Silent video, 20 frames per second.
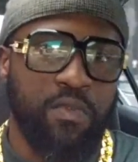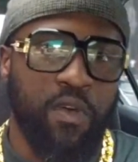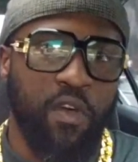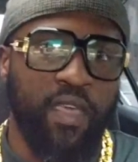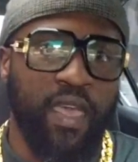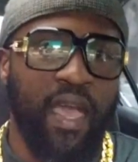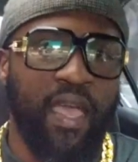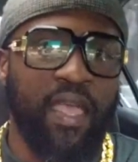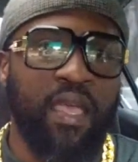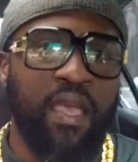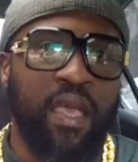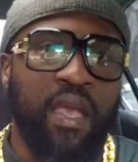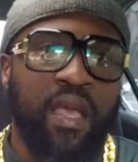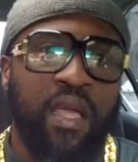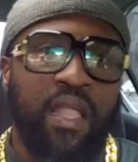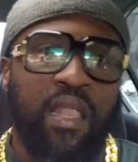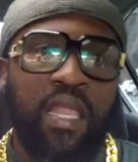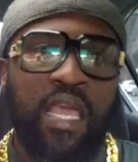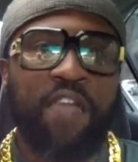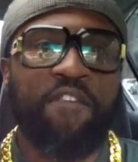Okay?
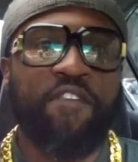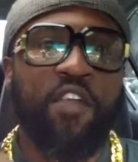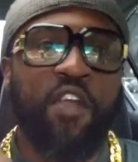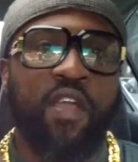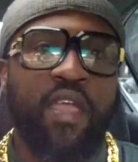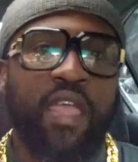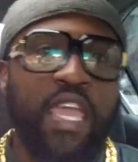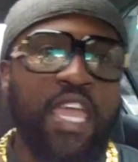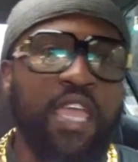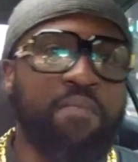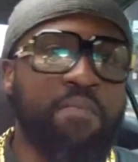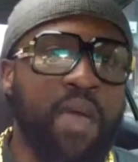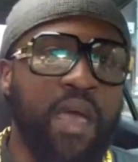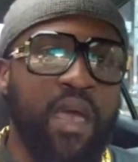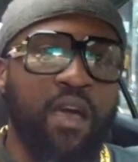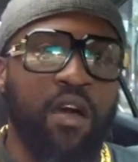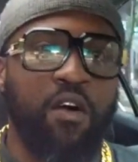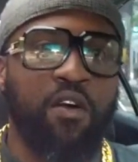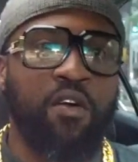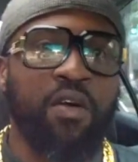Leave your
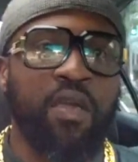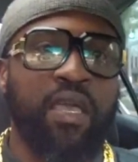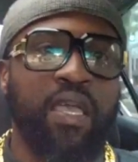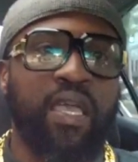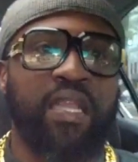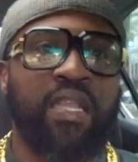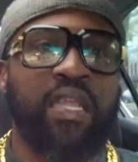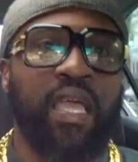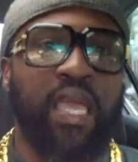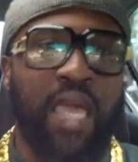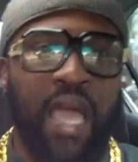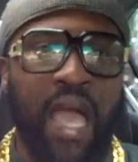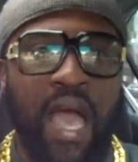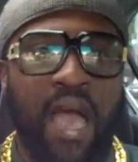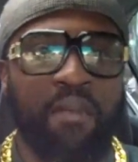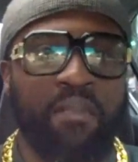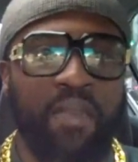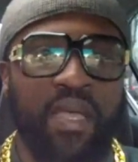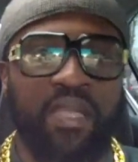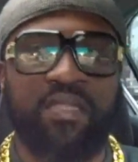email in the
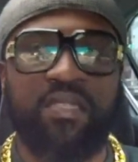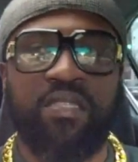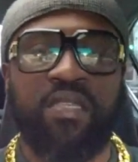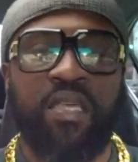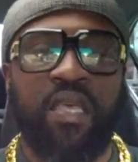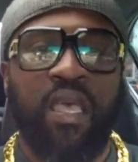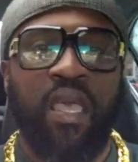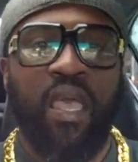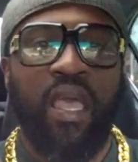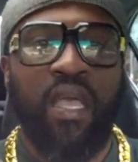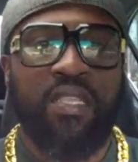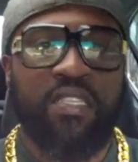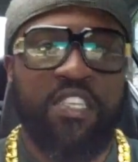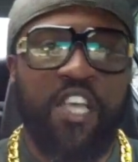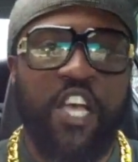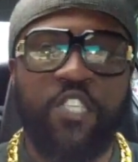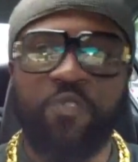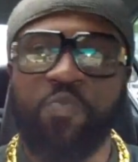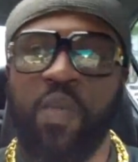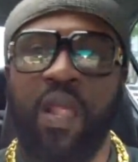comments and
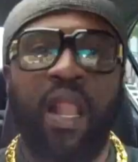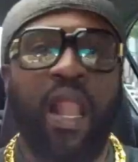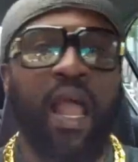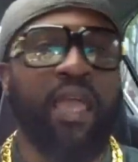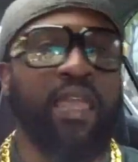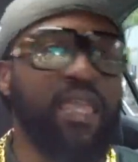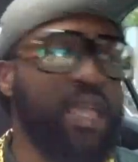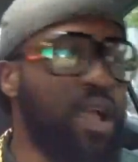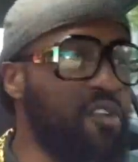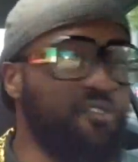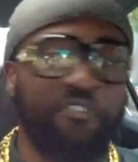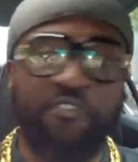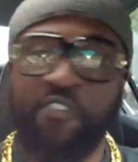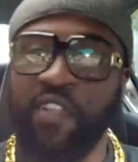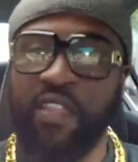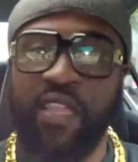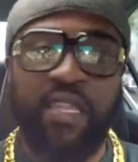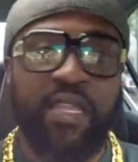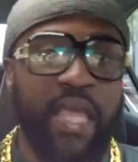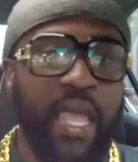just be like, yo,
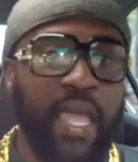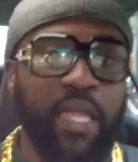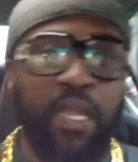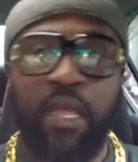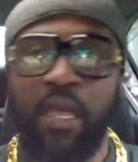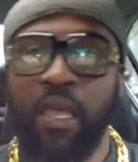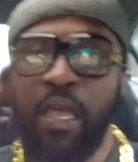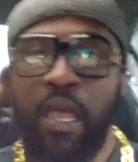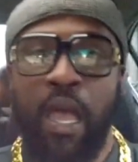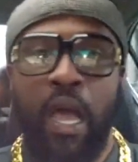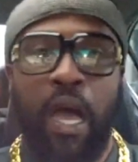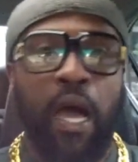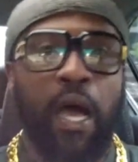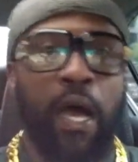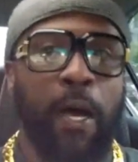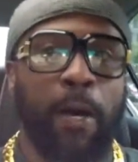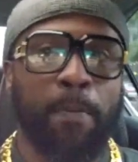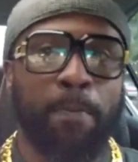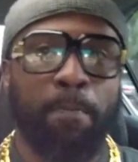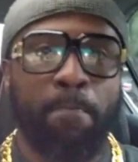Philly Nate,
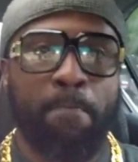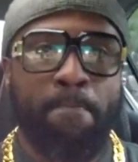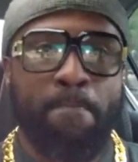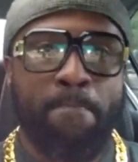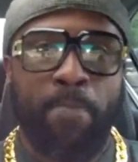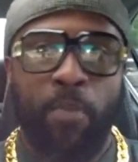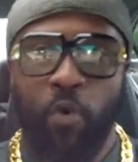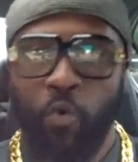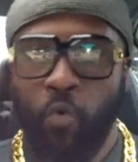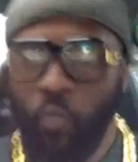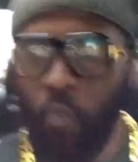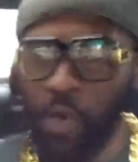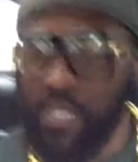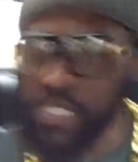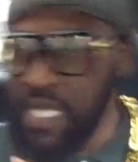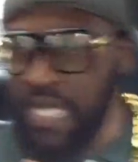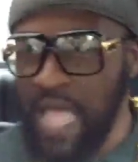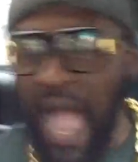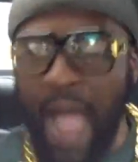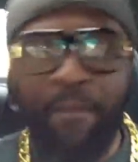um,
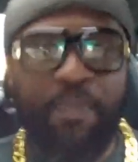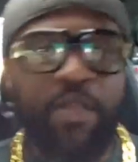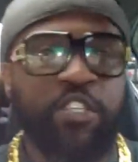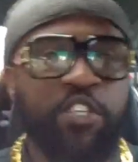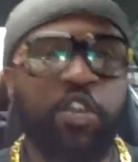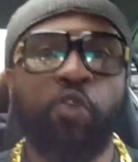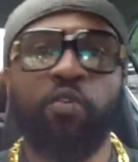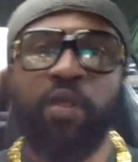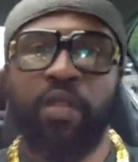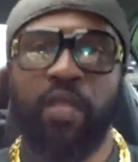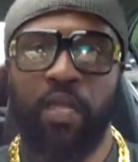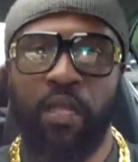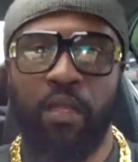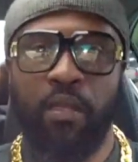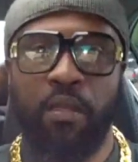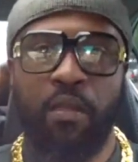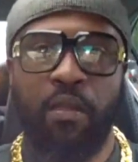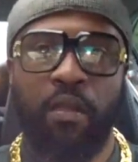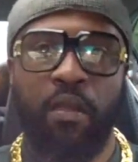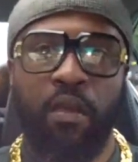what's the opportunity?
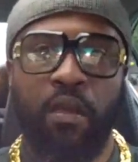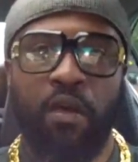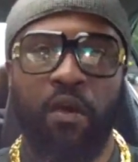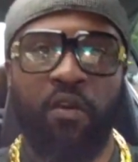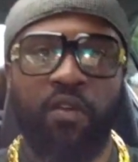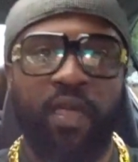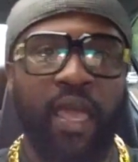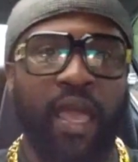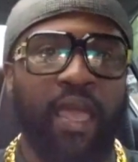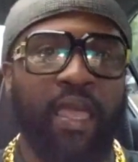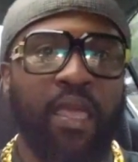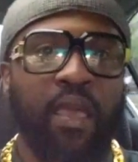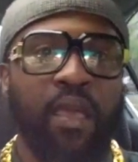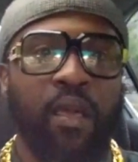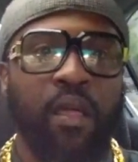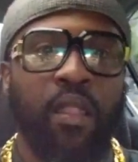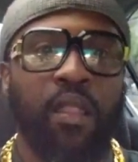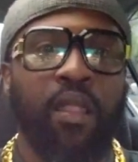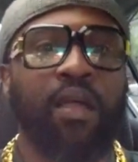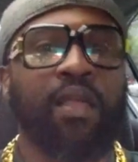Okay?
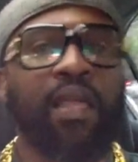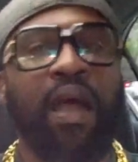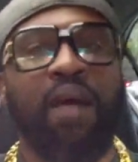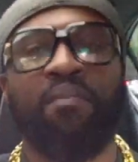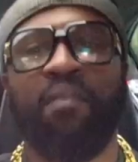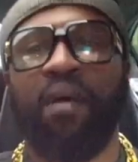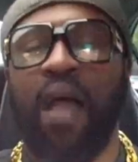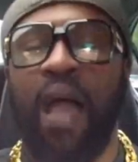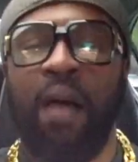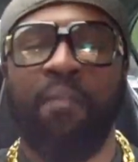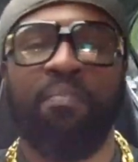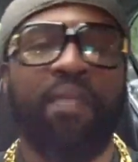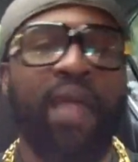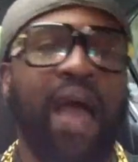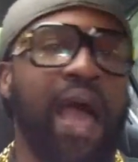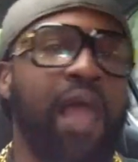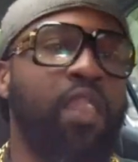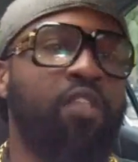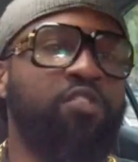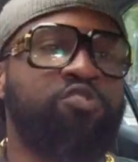Look, I'm, I'm
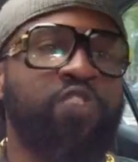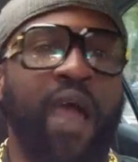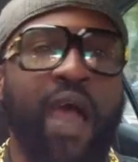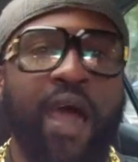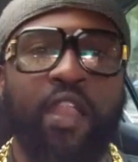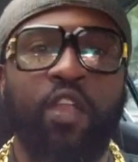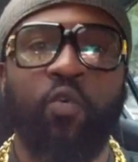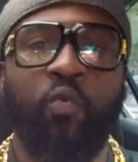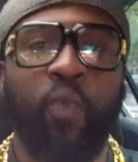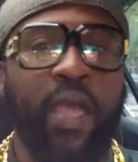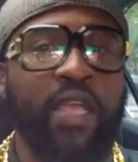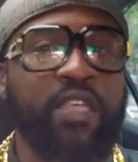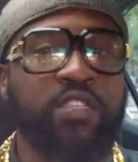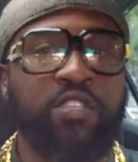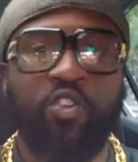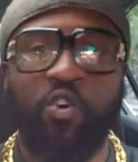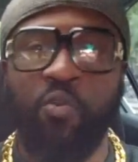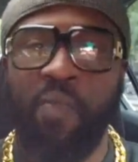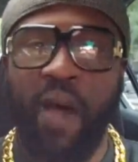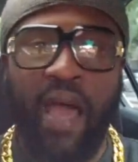not trying to
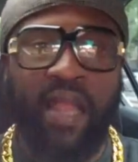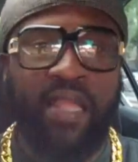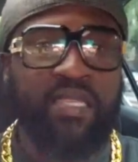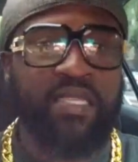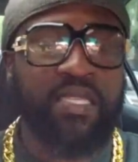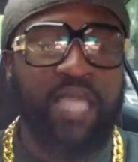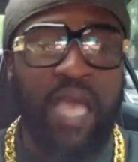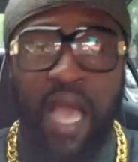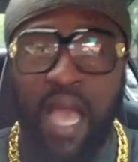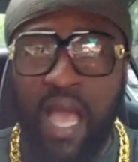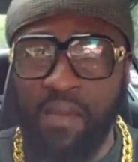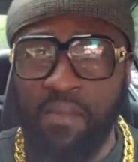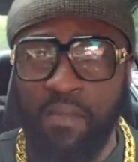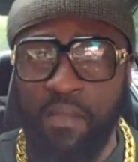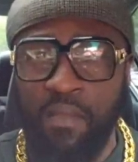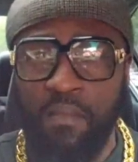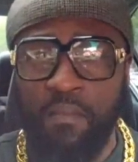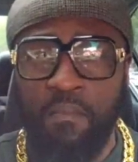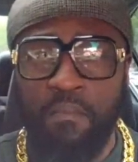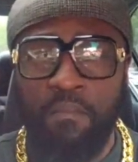waste nobody's time.
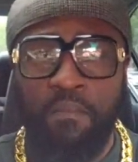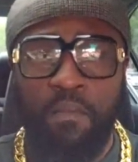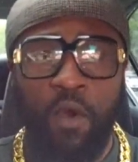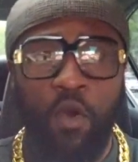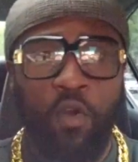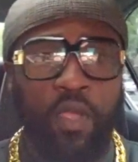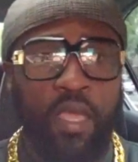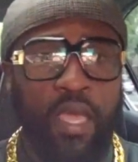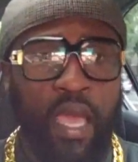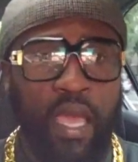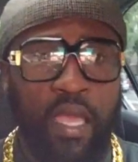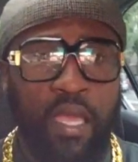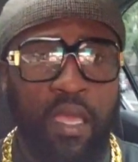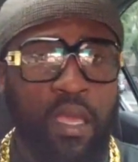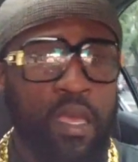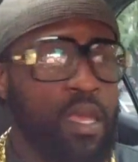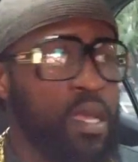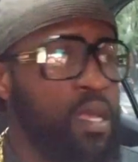Okay?